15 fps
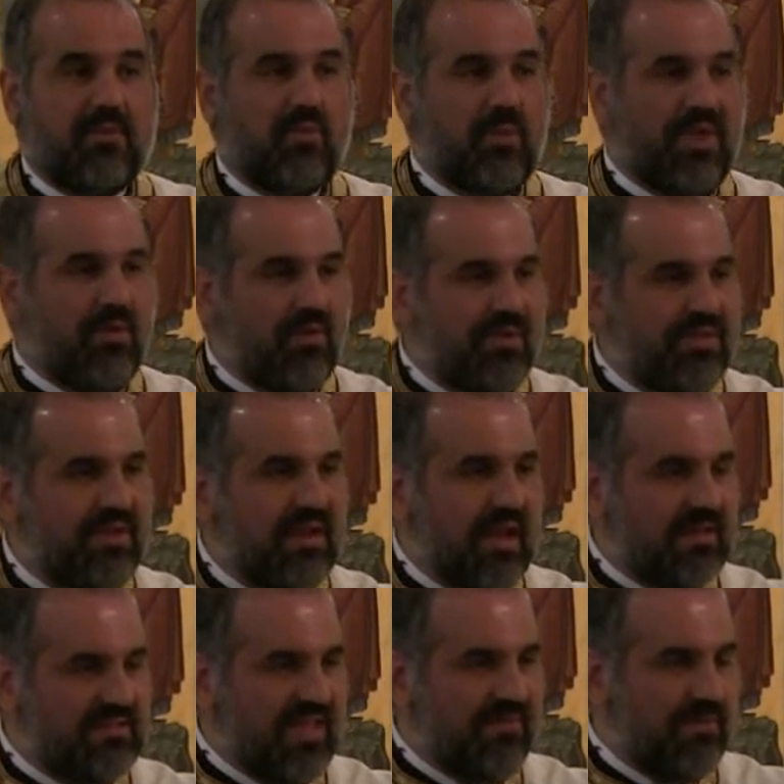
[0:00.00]
But we
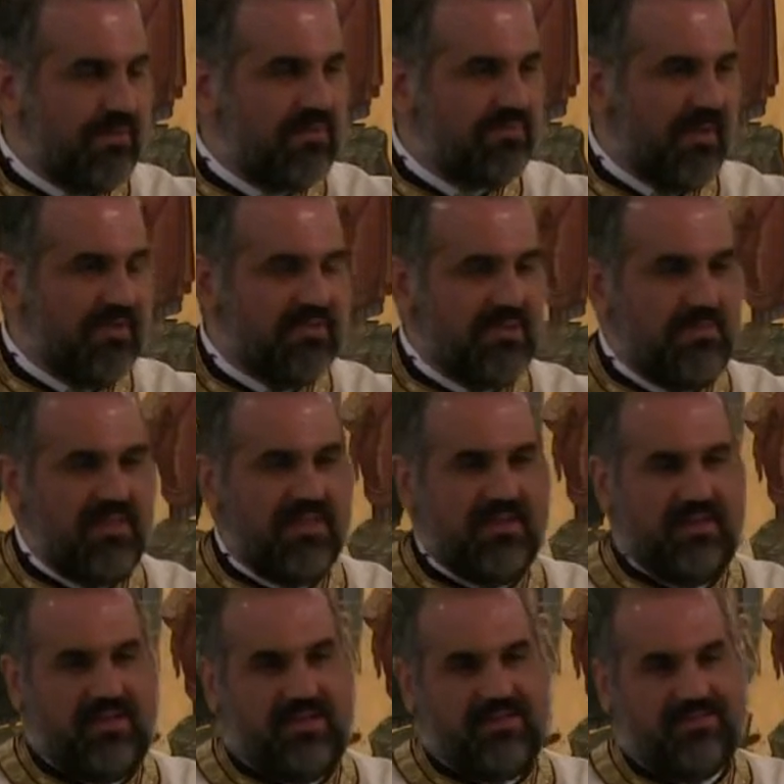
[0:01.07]
Orthodox have a
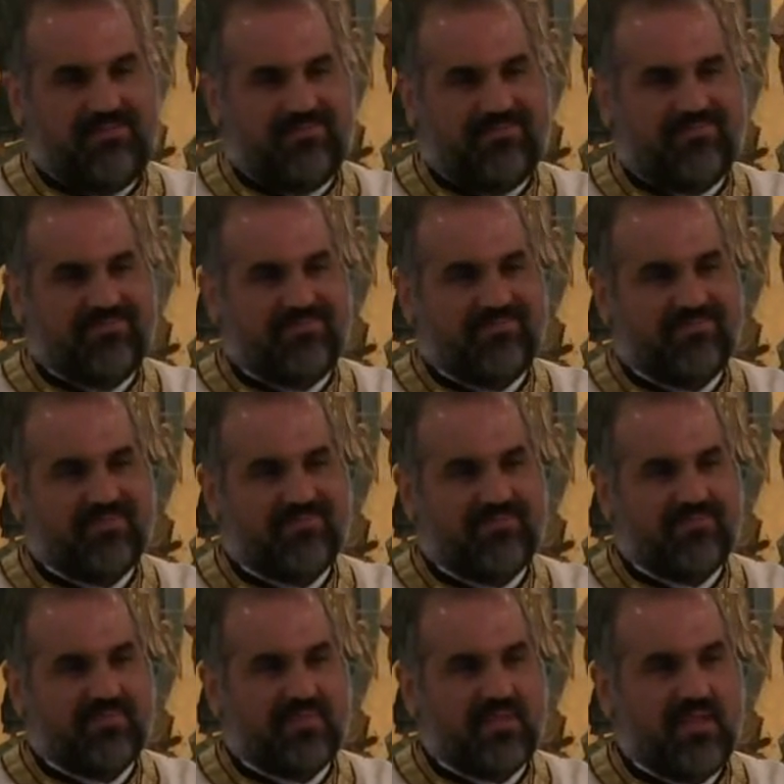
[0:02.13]
responsibility.
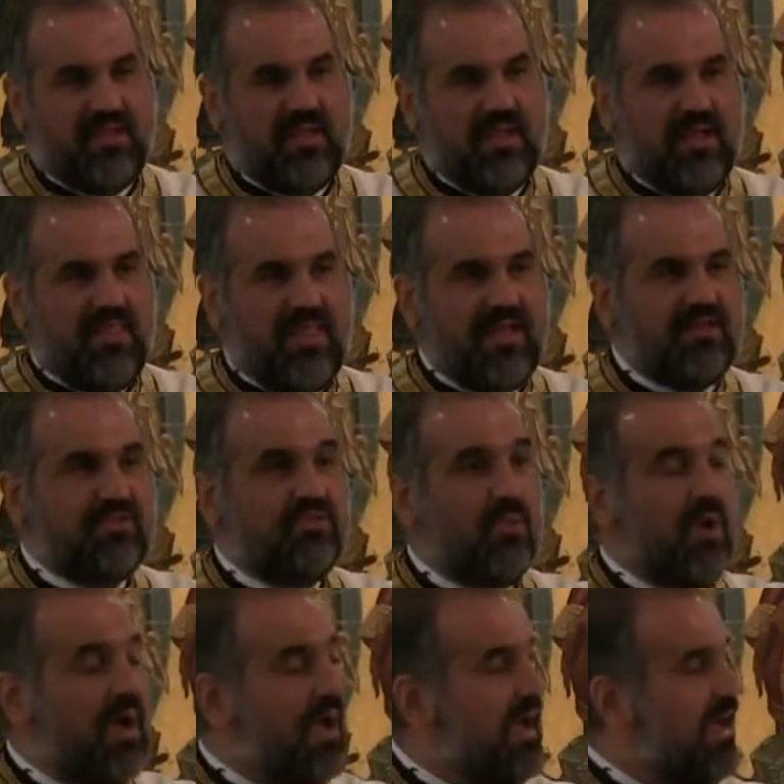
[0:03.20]
That is
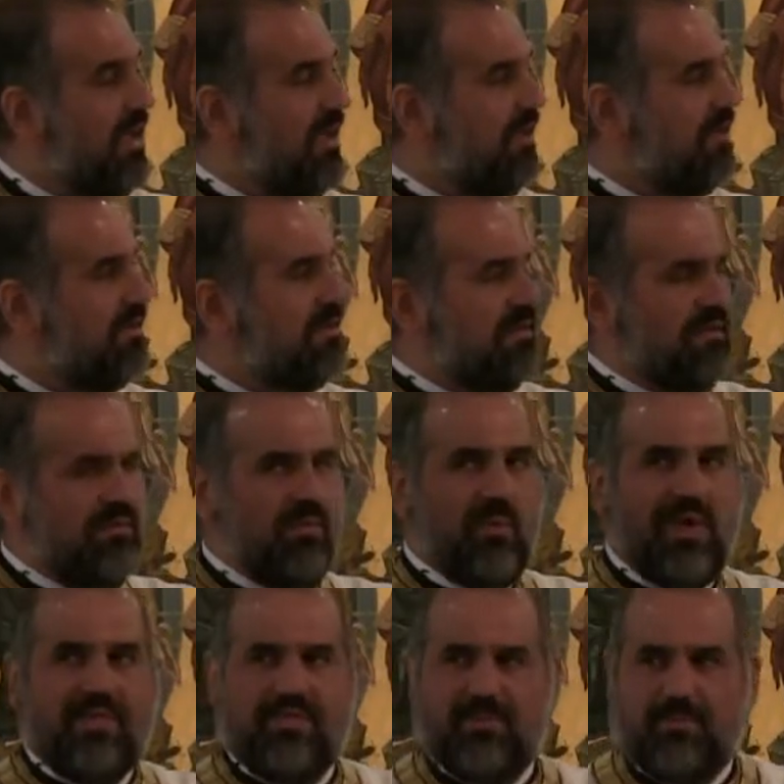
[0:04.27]
why,
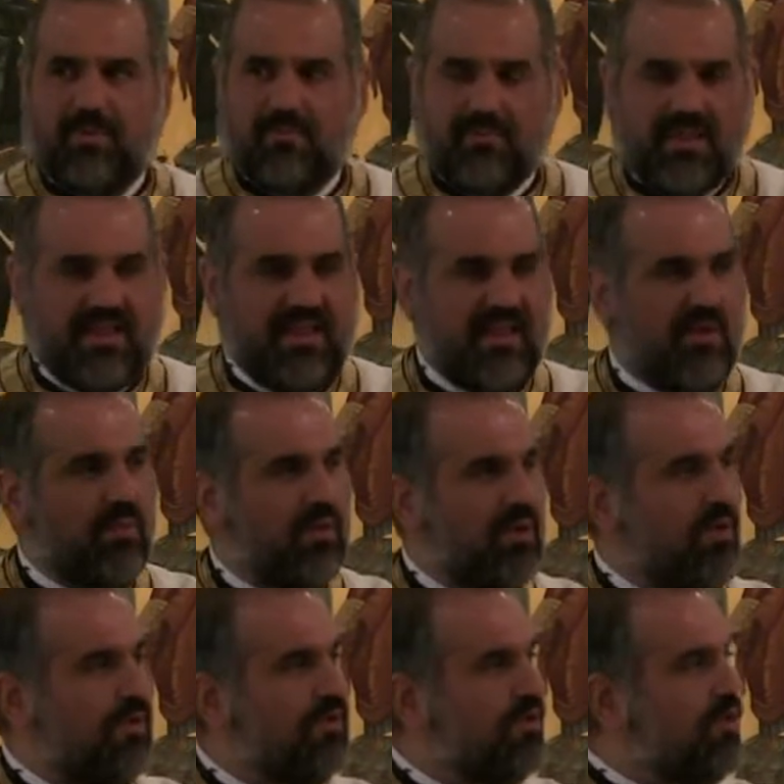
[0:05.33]
weather permitting, we're
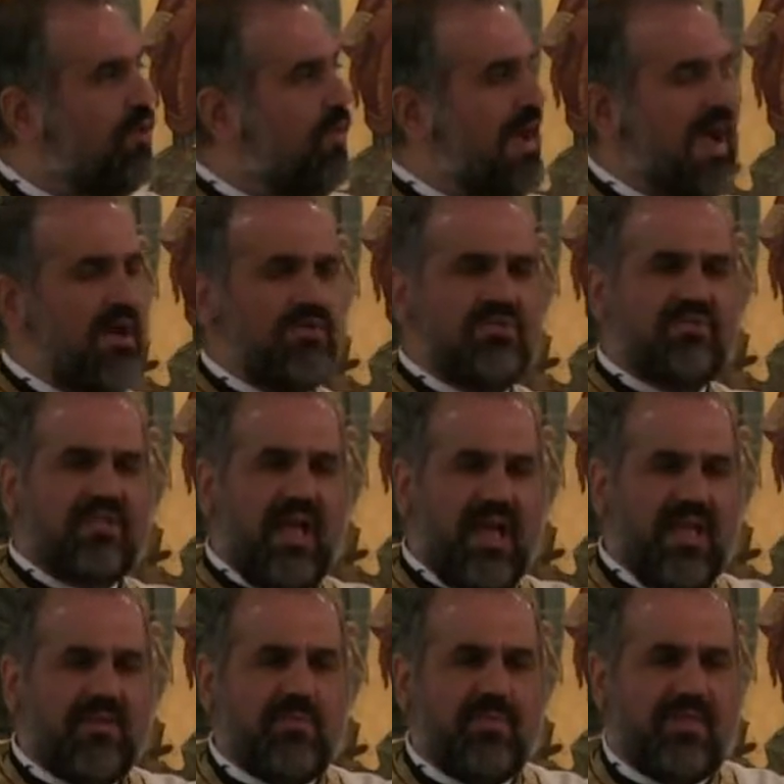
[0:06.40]
going to go
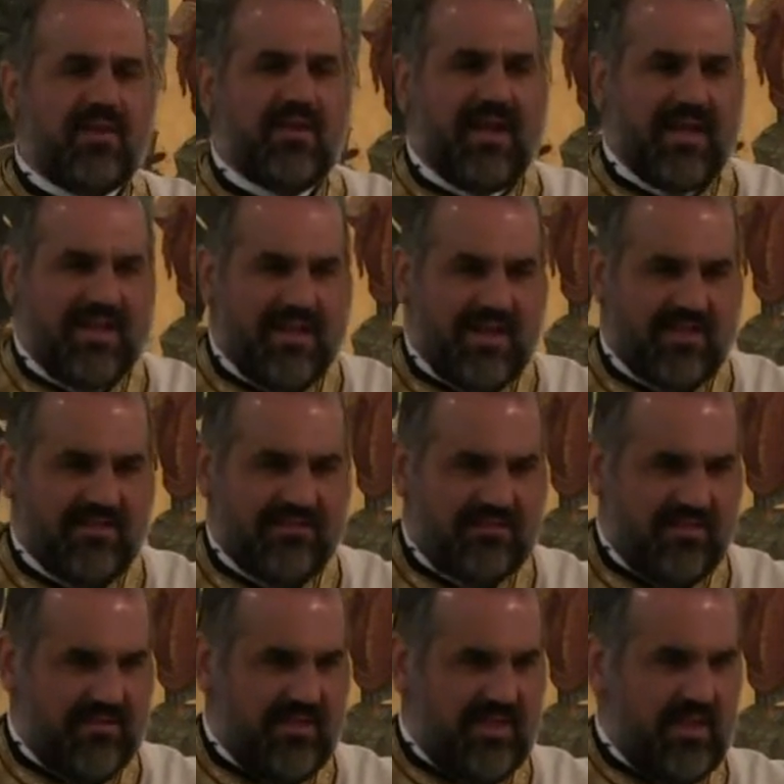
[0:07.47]
outside with our icons
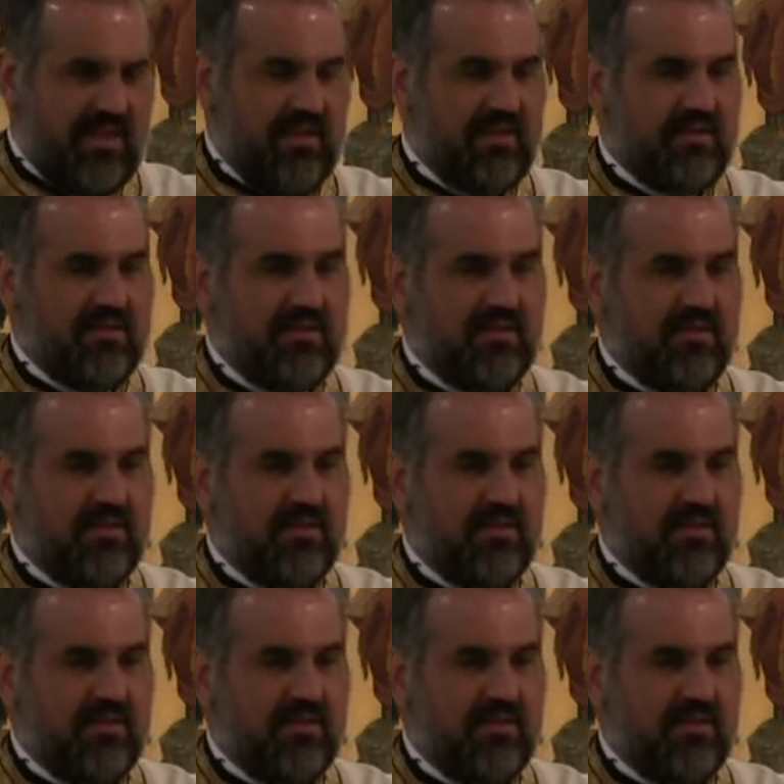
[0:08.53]
today